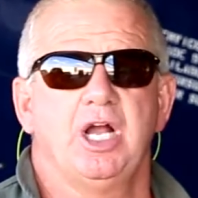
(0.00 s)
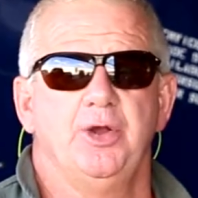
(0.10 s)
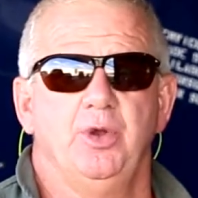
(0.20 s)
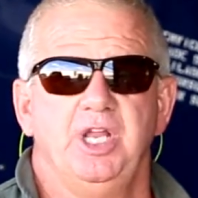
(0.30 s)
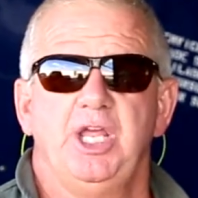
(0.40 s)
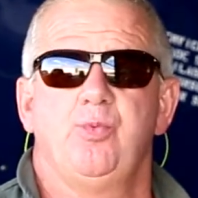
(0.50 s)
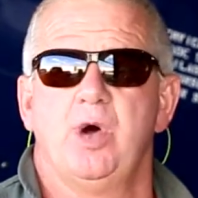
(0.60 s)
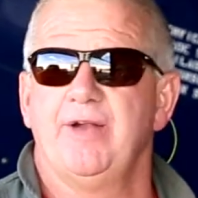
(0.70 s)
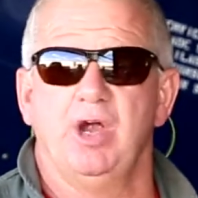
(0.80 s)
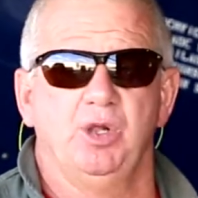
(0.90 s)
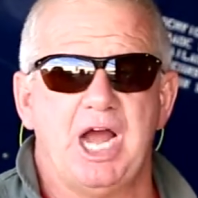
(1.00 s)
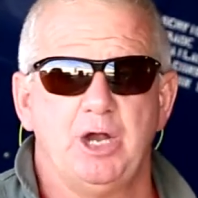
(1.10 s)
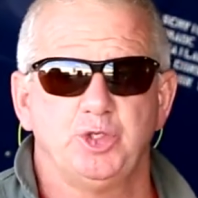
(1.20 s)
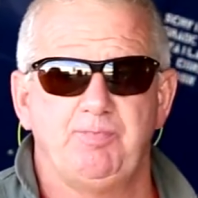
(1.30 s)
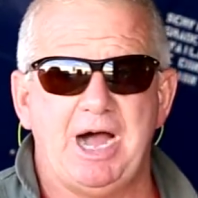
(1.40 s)
underneath one of our
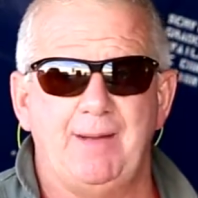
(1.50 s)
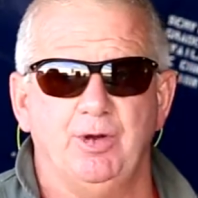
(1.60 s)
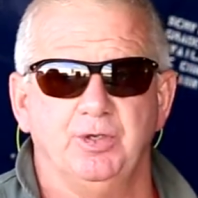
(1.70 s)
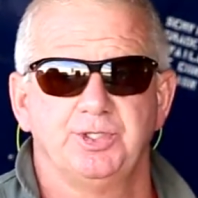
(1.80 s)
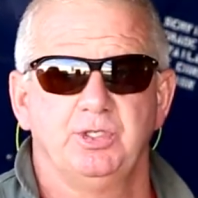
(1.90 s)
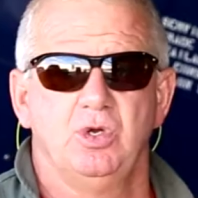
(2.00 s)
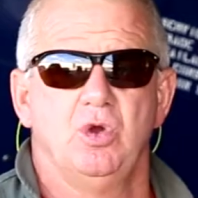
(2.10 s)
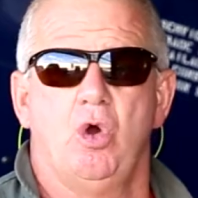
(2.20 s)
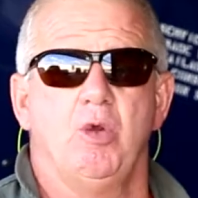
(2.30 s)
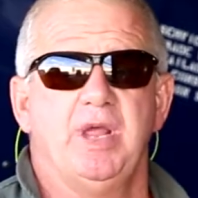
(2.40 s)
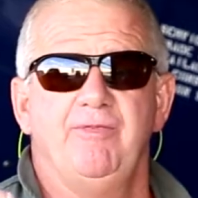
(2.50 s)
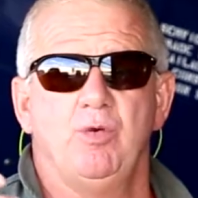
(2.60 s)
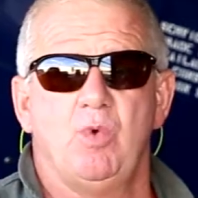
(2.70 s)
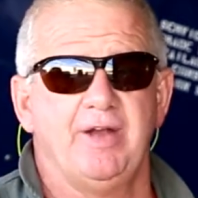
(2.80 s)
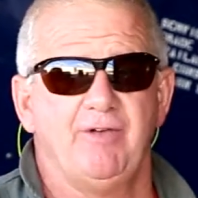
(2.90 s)
large bombers or
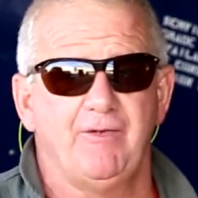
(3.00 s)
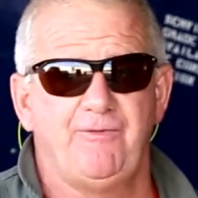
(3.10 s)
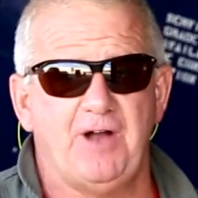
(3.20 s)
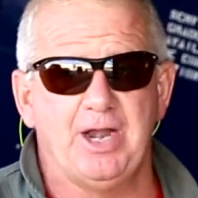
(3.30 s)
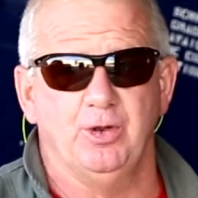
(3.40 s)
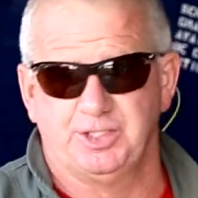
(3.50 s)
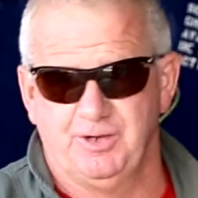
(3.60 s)
even one of our fighters.